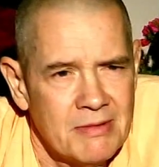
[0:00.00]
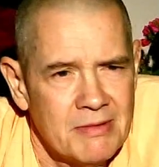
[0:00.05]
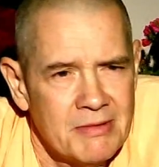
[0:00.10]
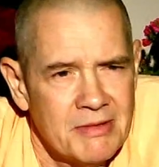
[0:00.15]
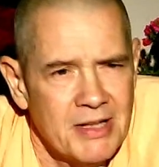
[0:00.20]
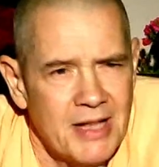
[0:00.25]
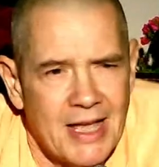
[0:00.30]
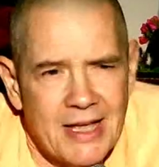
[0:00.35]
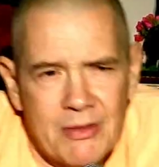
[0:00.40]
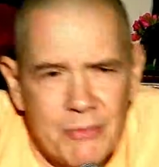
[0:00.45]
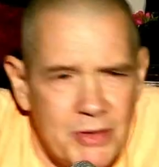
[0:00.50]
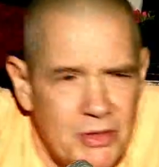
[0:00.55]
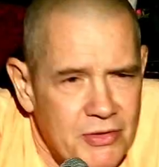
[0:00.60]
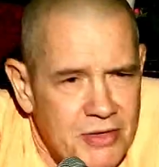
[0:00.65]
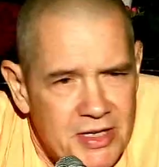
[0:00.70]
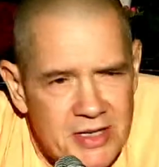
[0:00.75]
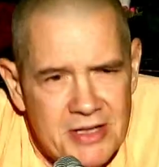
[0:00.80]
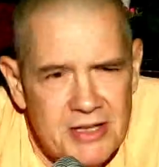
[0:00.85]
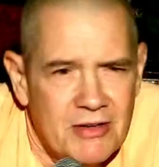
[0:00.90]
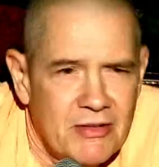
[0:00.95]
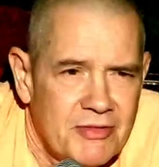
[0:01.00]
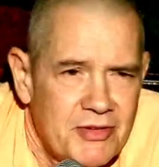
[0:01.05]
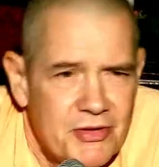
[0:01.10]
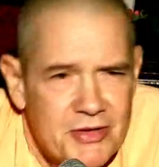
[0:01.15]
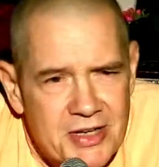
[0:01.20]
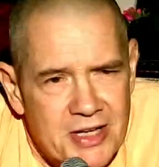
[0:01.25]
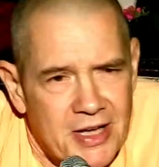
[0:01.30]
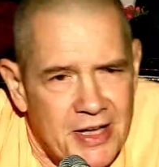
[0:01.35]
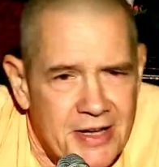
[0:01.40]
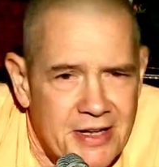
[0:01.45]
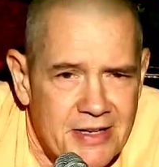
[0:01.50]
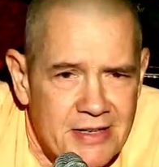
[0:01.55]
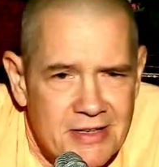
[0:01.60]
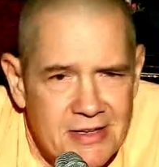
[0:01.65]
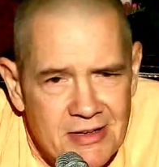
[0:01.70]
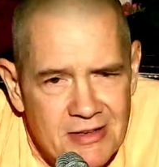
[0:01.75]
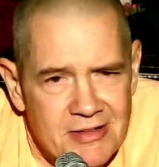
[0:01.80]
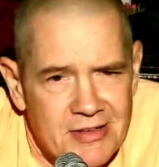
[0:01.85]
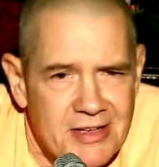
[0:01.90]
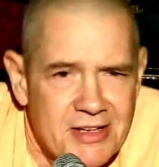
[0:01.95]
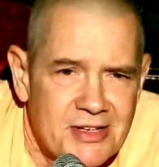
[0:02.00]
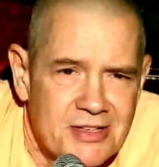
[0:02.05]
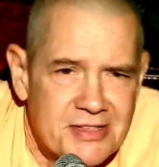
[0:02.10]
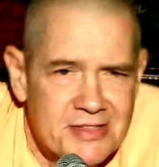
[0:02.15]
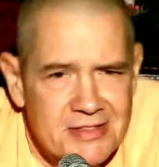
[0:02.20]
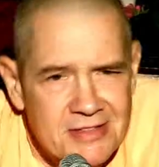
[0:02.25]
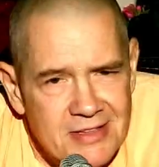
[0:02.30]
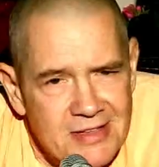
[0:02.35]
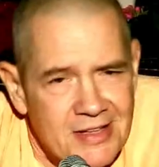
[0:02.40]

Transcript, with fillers: That like when you, you know, you cut it, you know, and you just